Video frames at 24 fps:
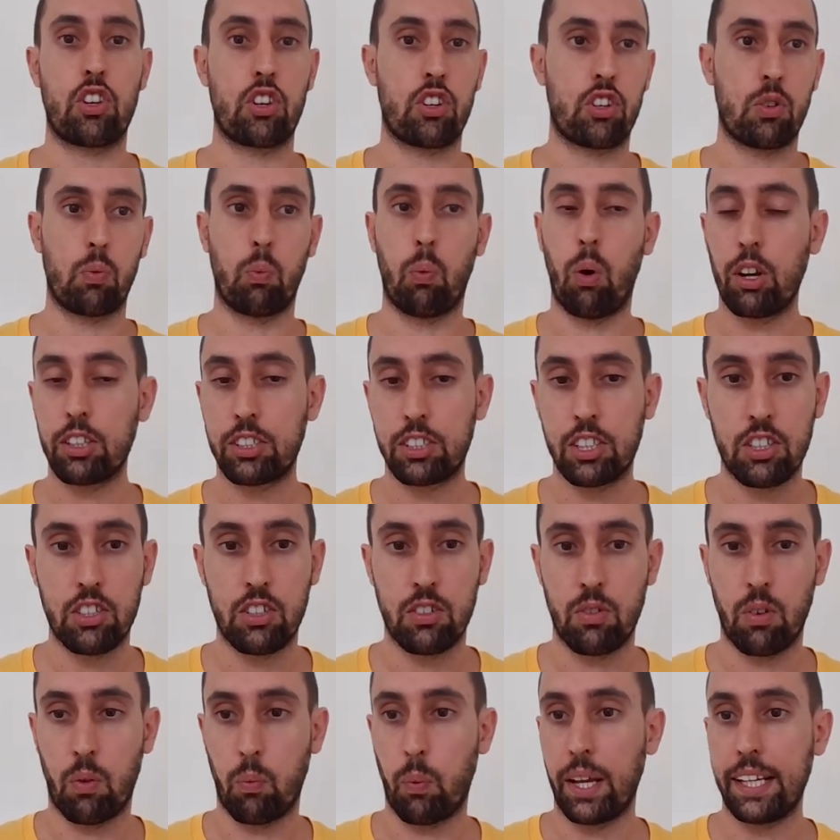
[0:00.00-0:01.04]
What
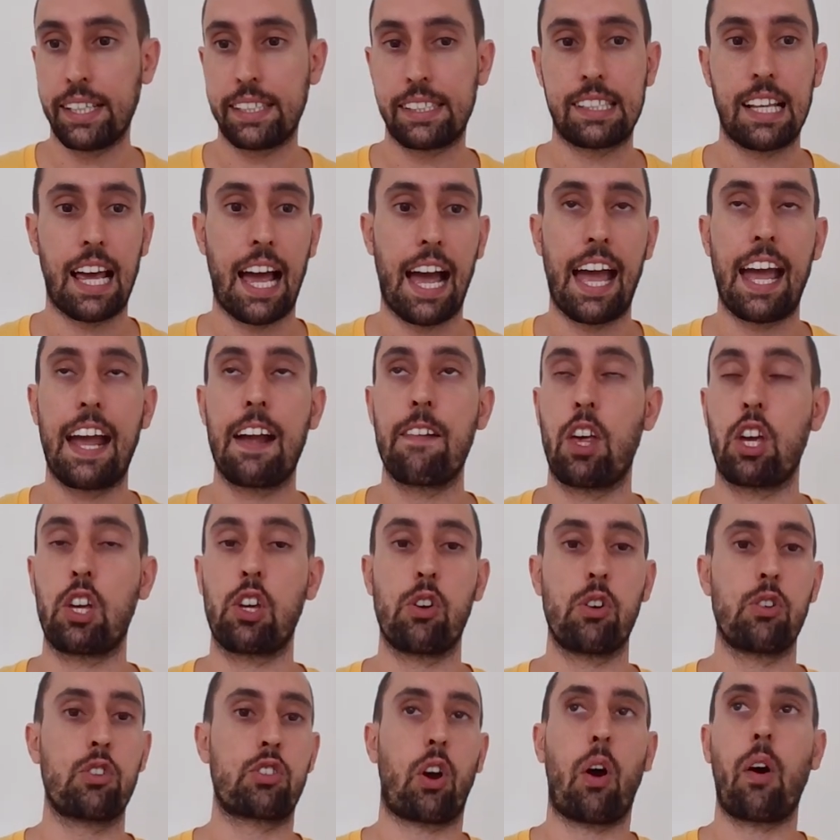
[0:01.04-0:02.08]
did we say that
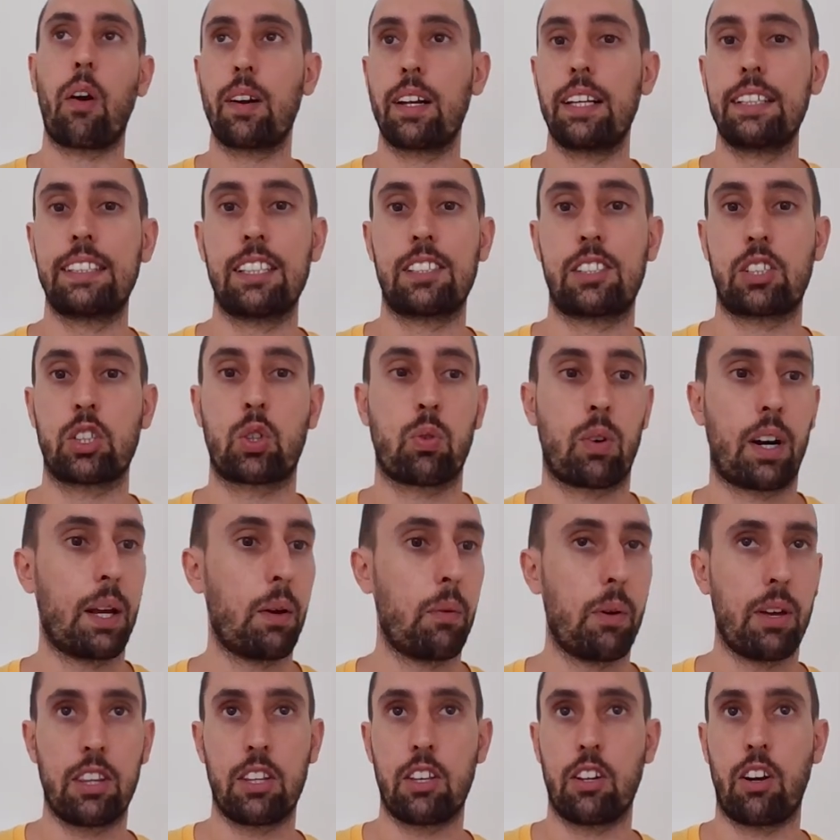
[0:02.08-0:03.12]
you totally disagree
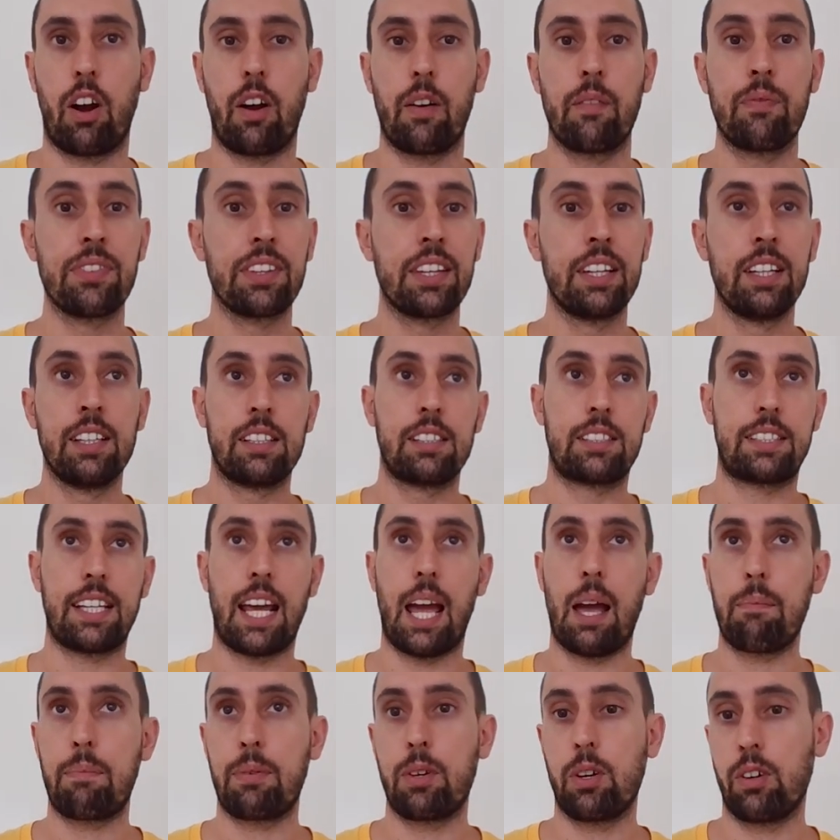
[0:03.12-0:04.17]
with? You know,
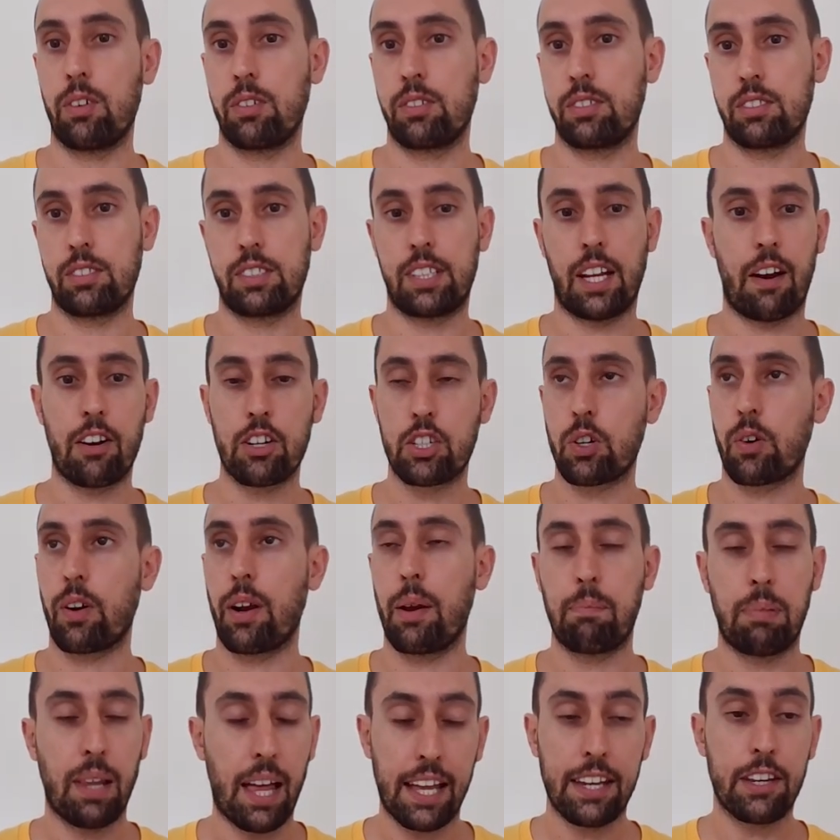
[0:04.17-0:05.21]
stamp your territory,
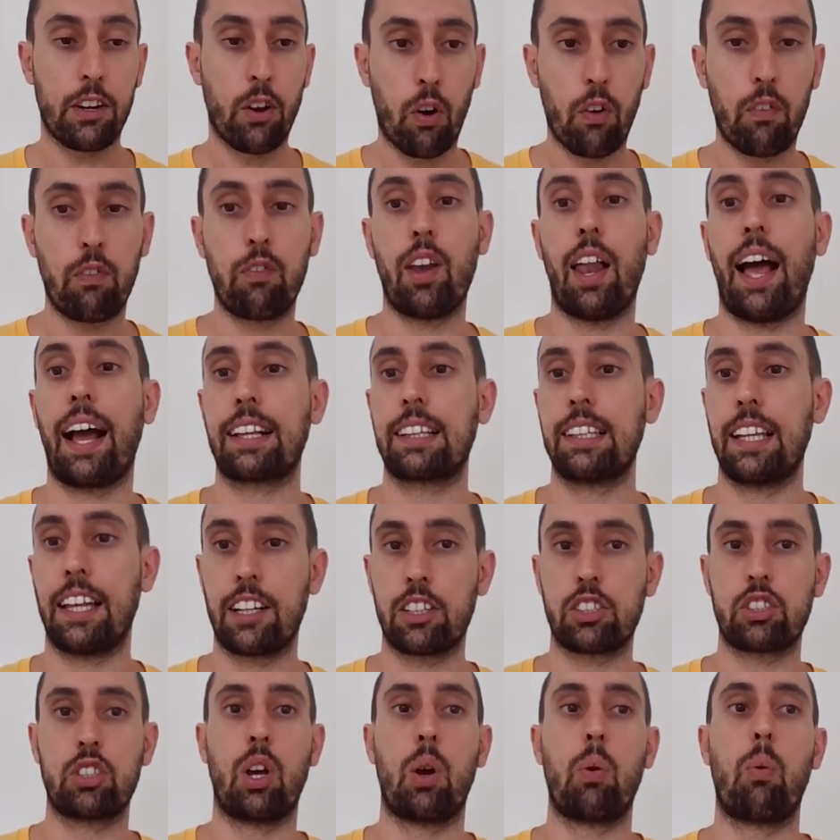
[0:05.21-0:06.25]
plant your flag. Let
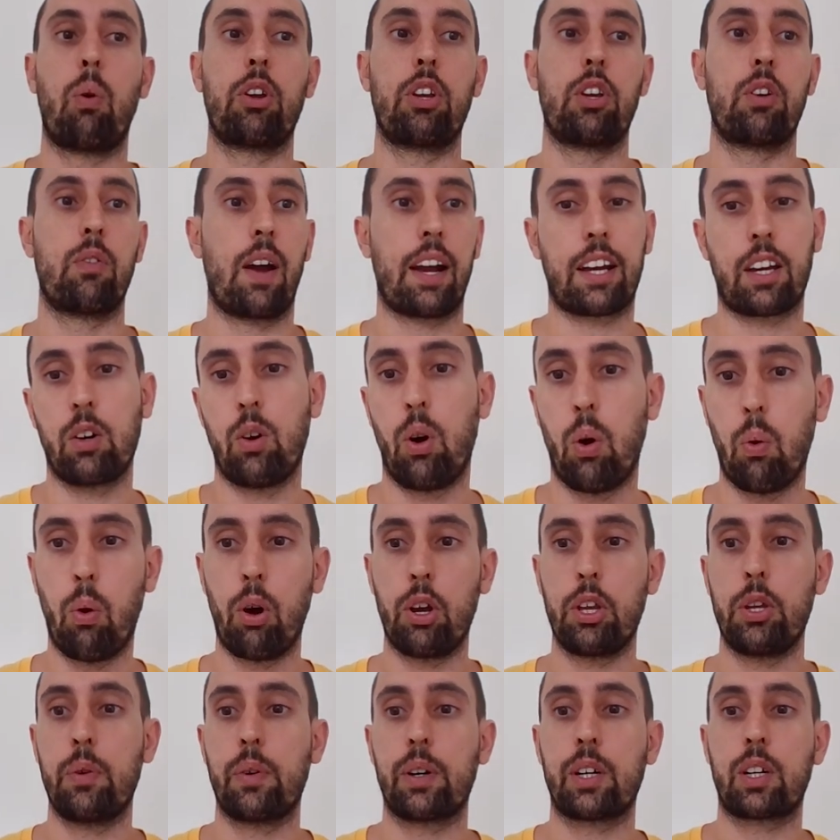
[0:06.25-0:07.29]
us know what you reckon or what
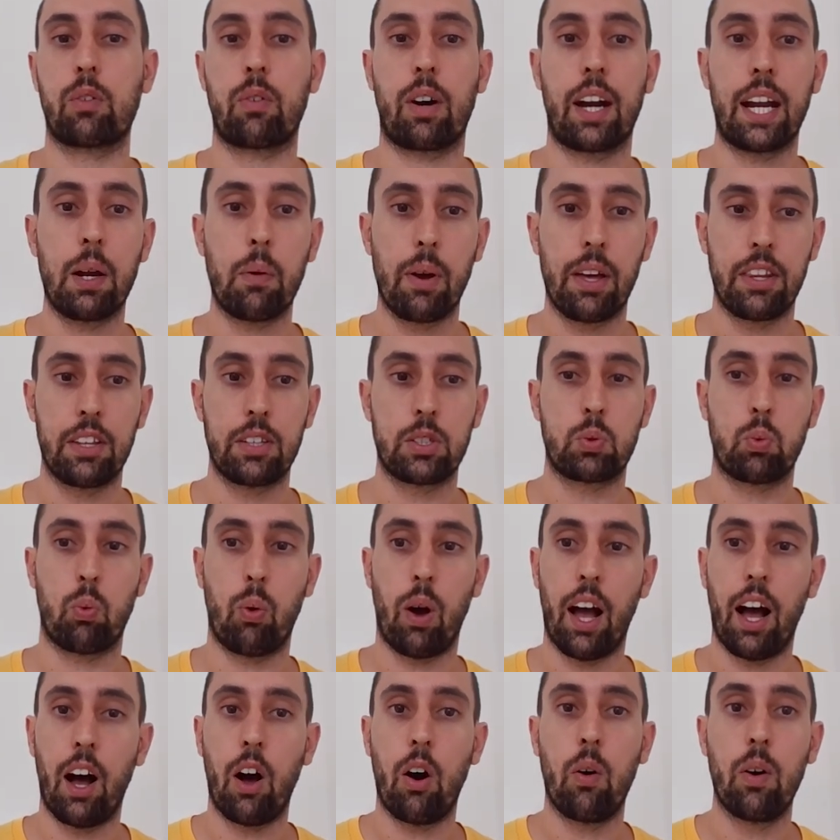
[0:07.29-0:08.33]
you agree with as
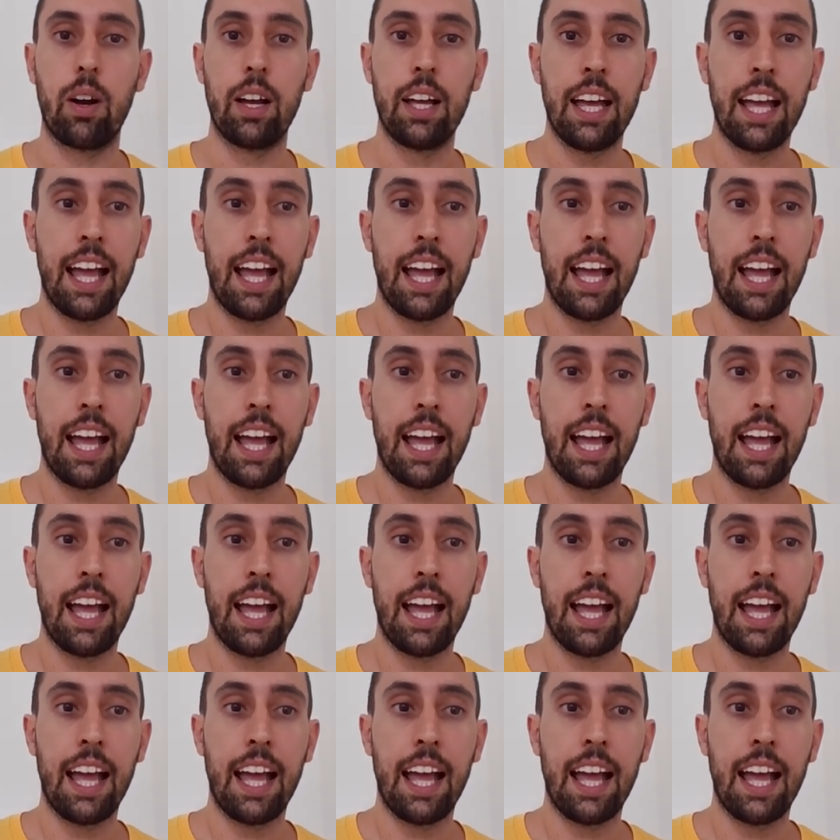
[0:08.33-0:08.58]
well.